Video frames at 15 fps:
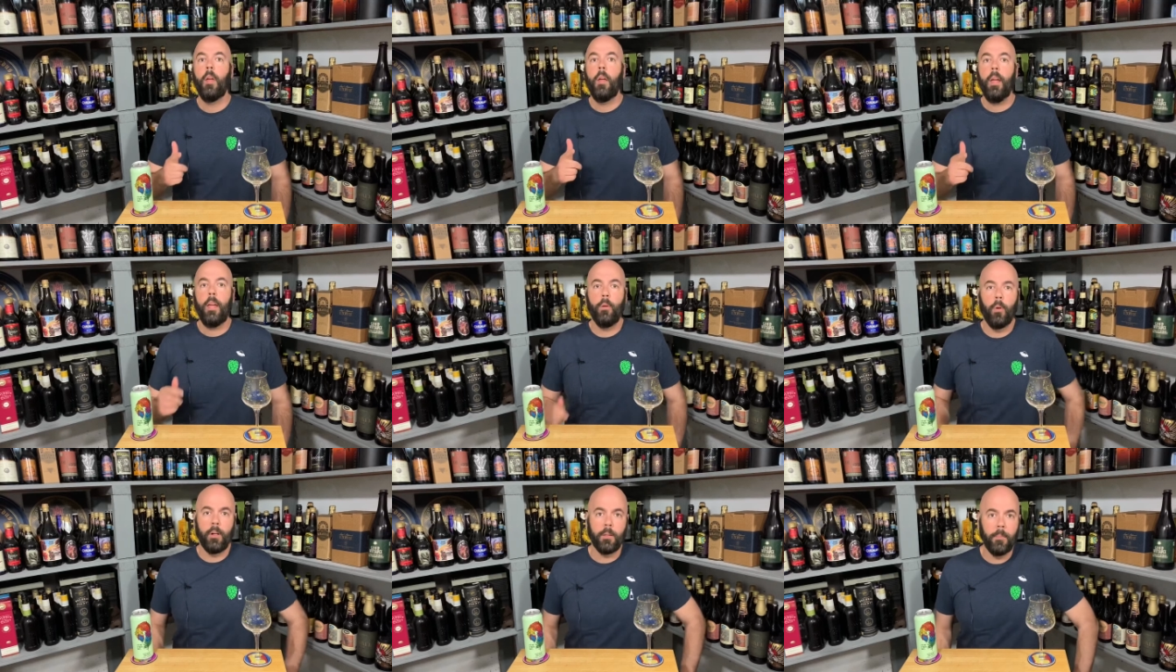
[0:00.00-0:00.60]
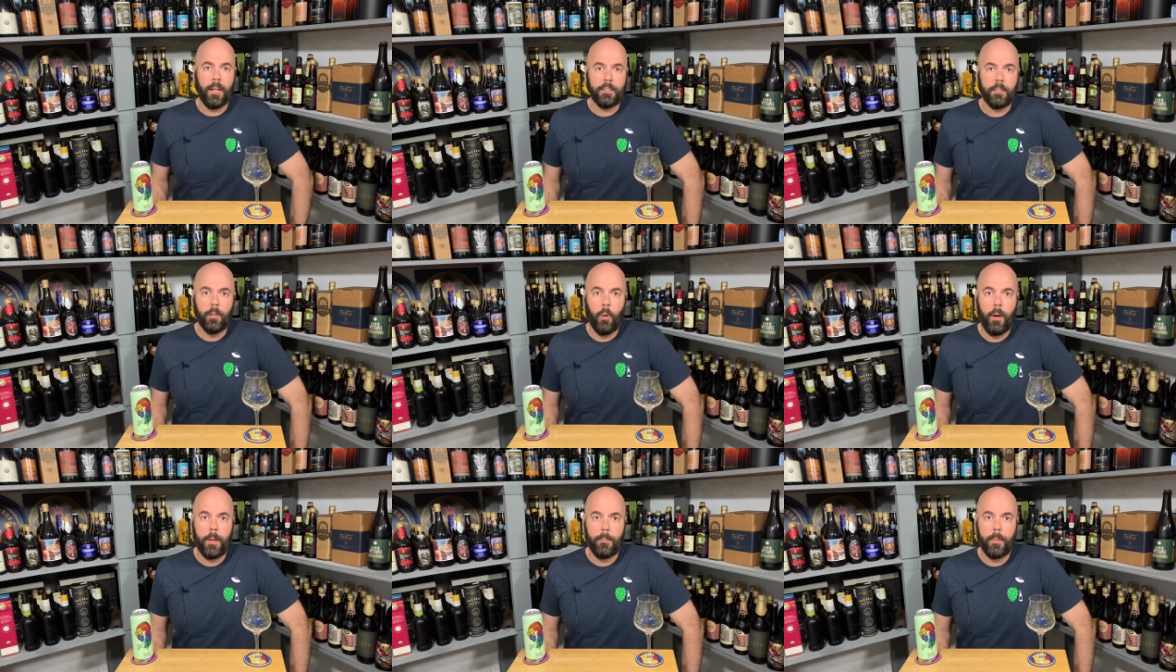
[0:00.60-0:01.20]
Hey, welcome back to
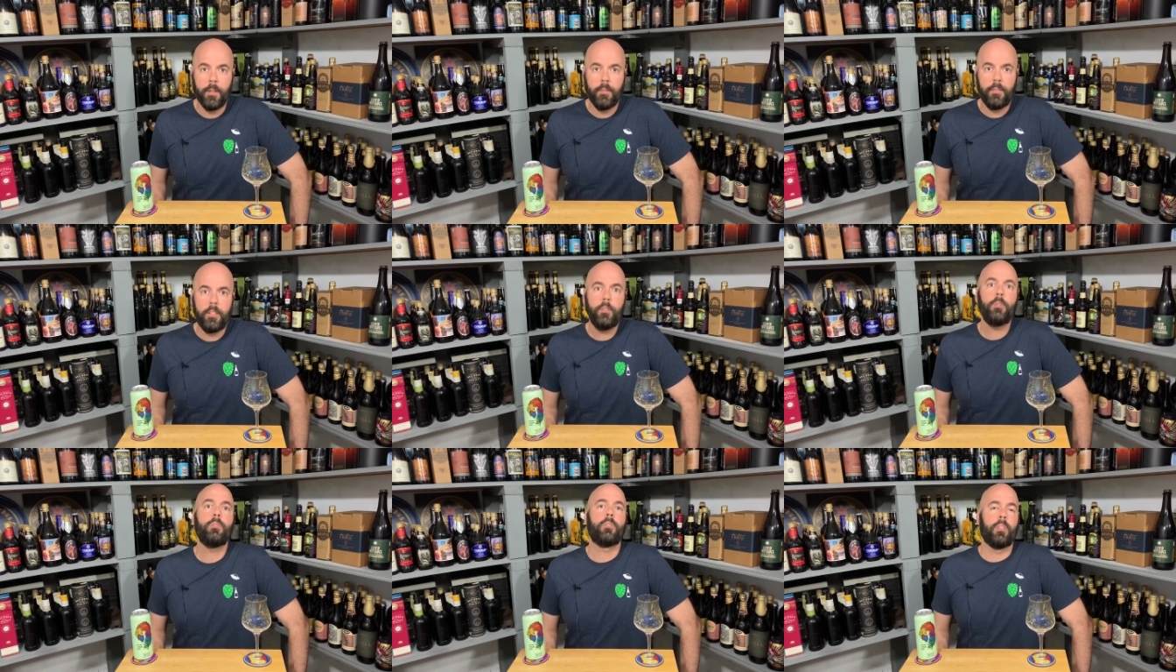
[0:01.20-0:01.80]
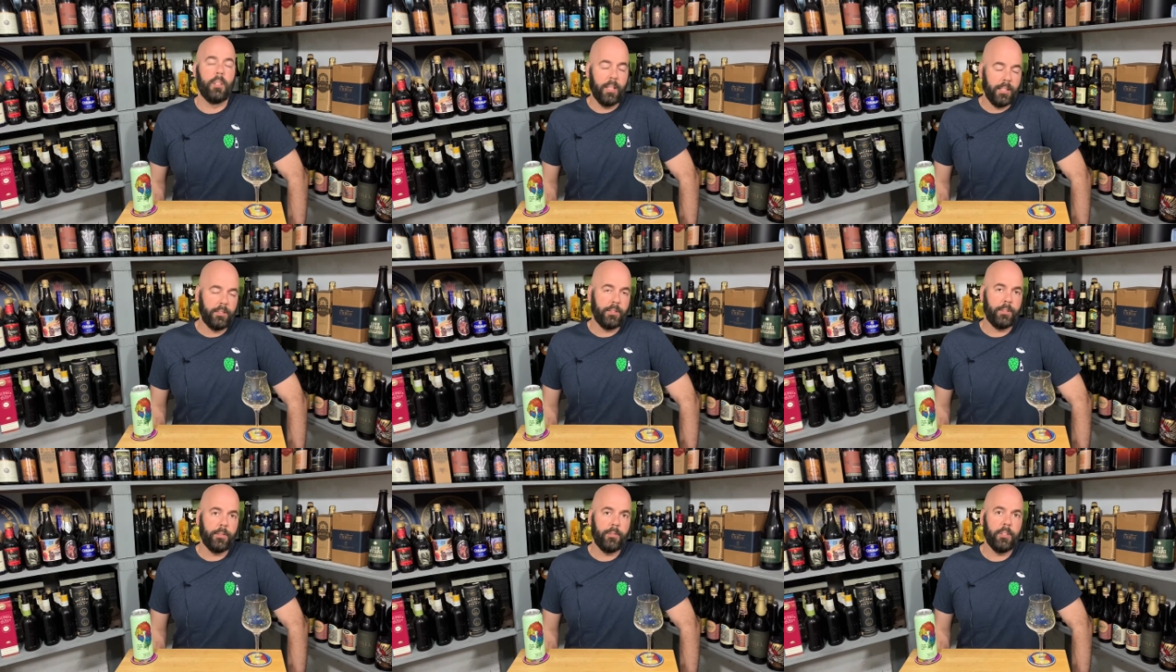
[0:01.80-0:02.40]
No Hype Beer Reviews. Unless
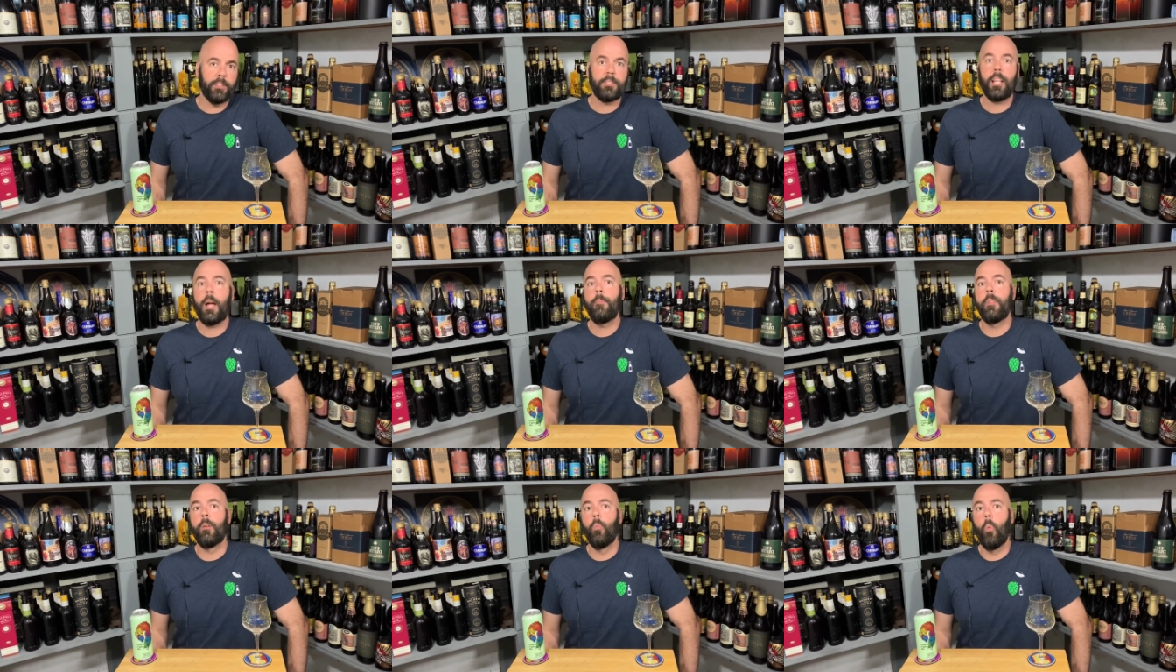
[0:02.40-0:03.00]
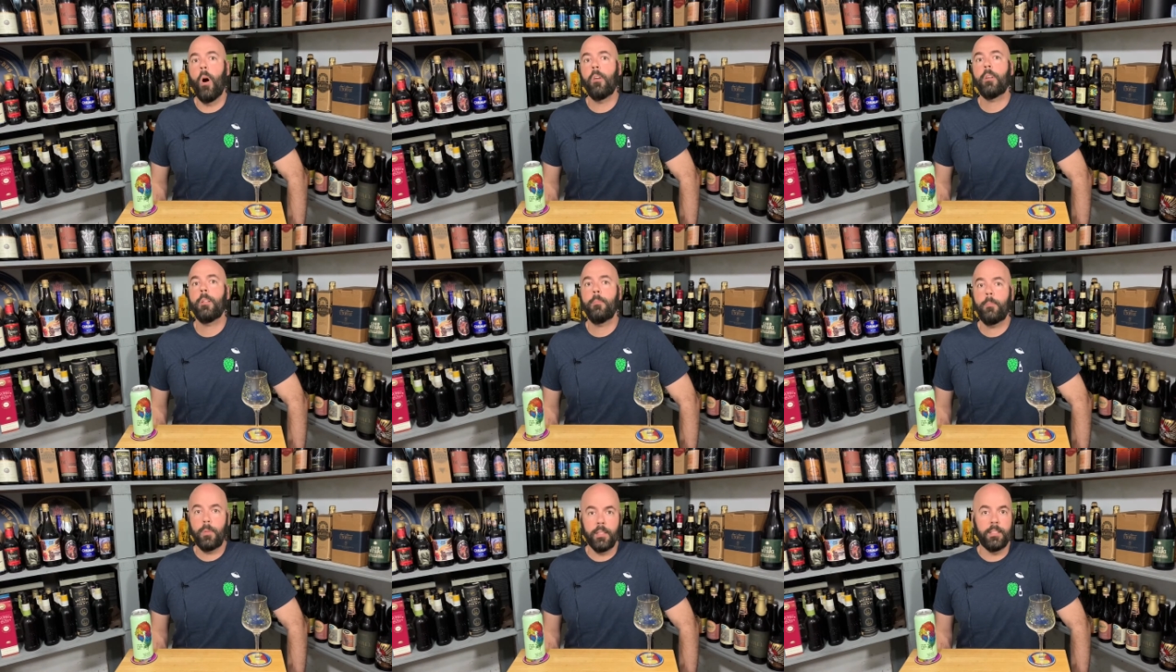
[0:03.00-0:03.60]
it's your first time, then
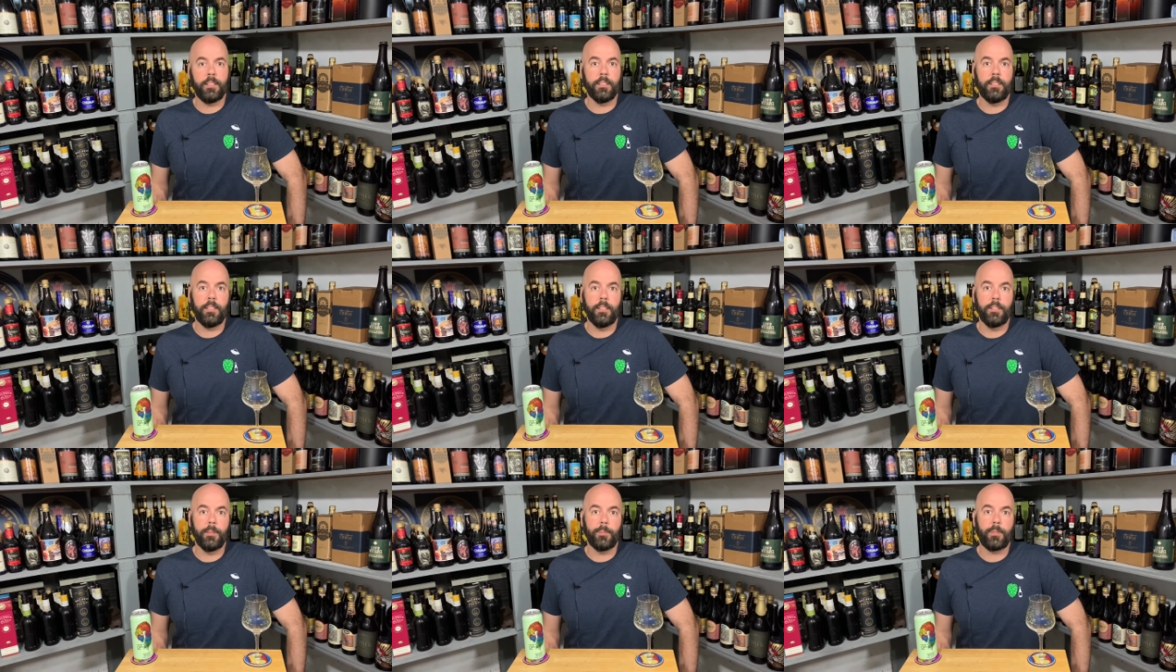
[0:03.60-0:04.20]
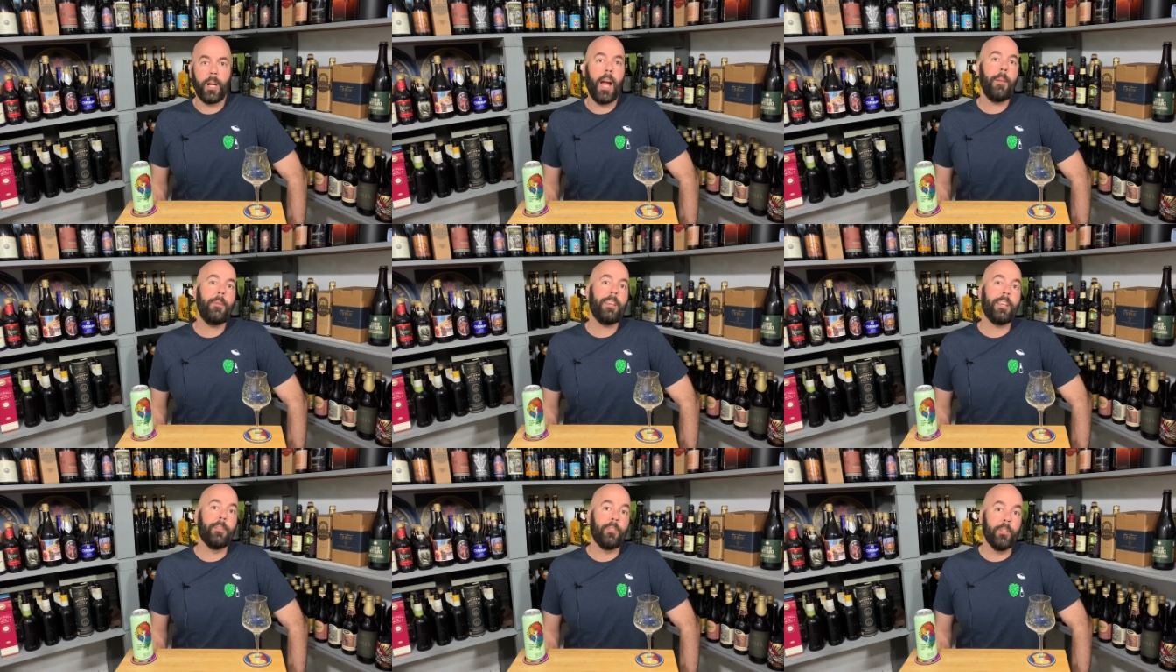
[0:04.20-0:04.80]
welcome. Please consider
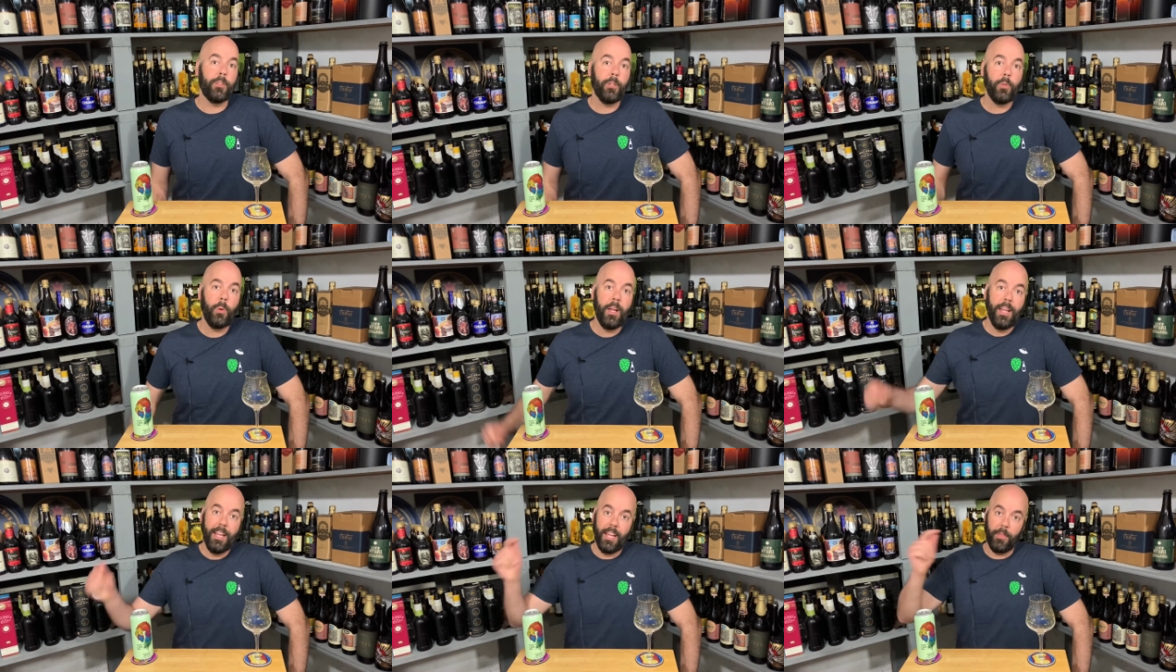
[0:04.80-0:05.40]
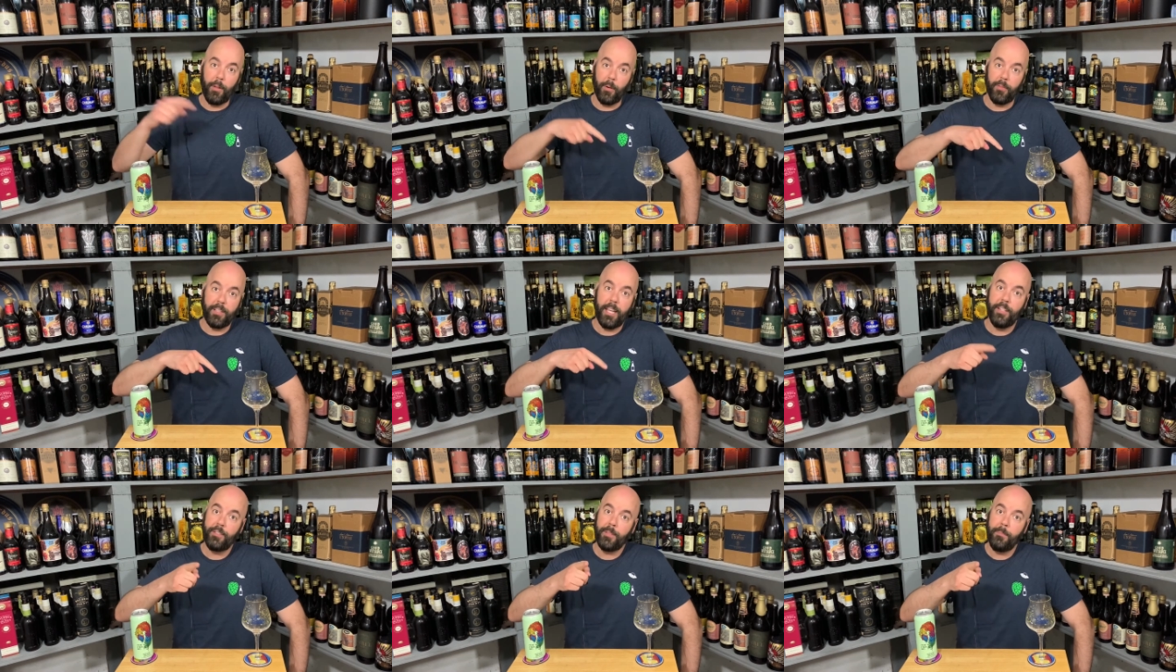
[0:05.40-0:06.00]
subscribing. If you do, hit the
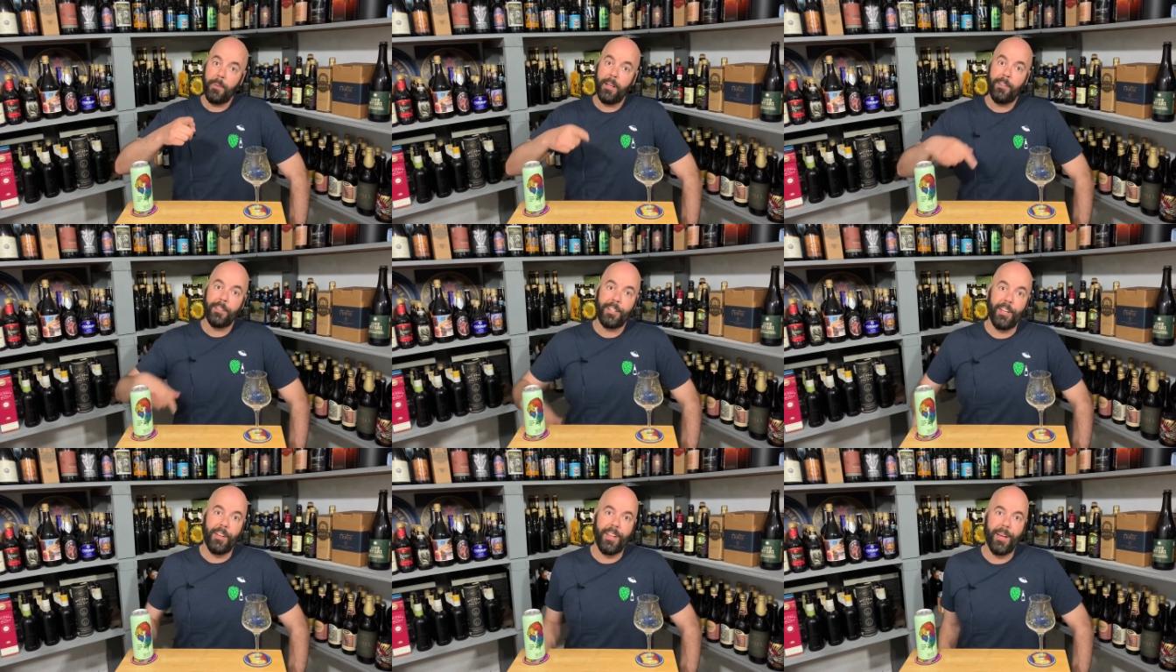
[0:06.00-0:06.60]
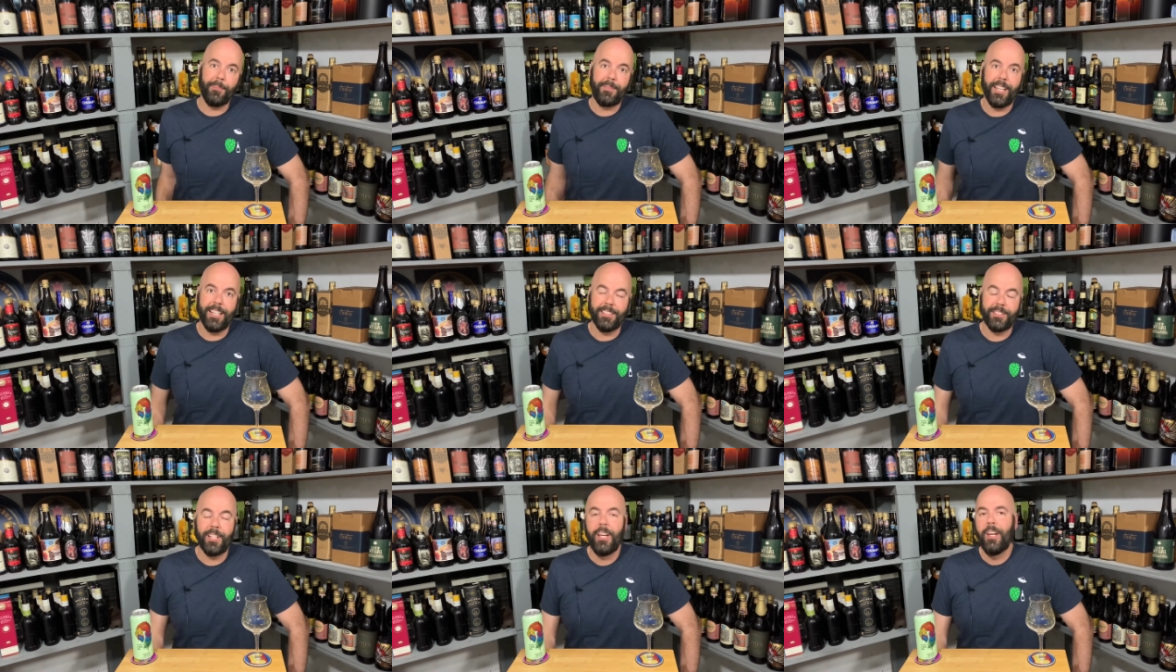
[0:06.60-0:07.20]
notification bell, get all the
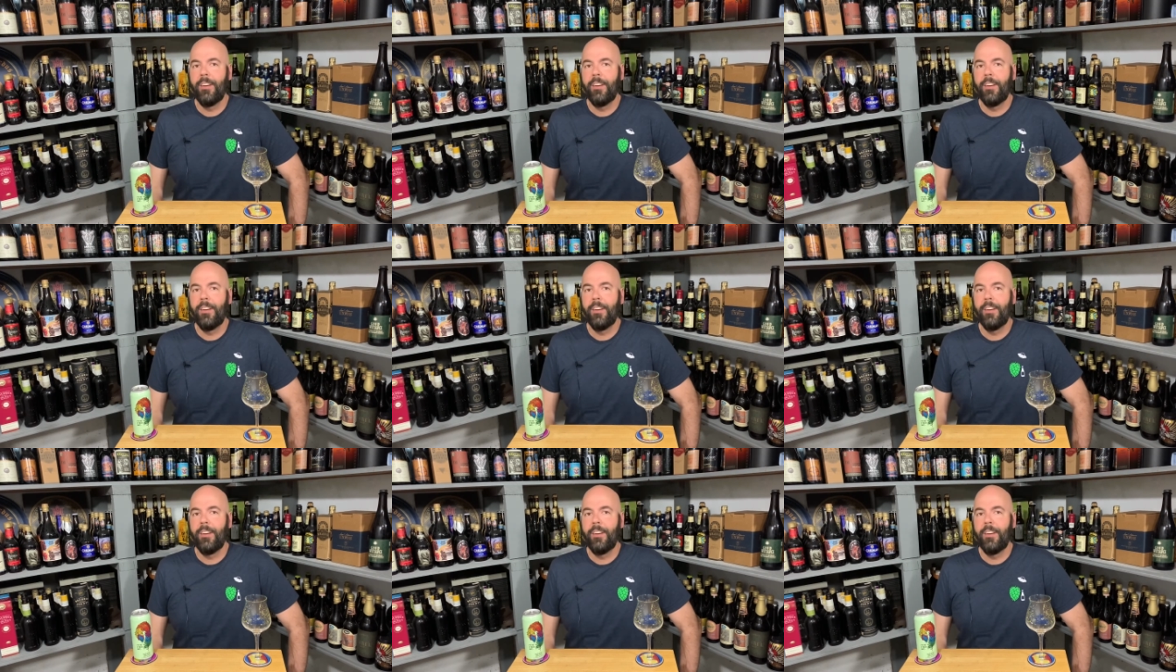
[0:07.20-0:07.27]
updates.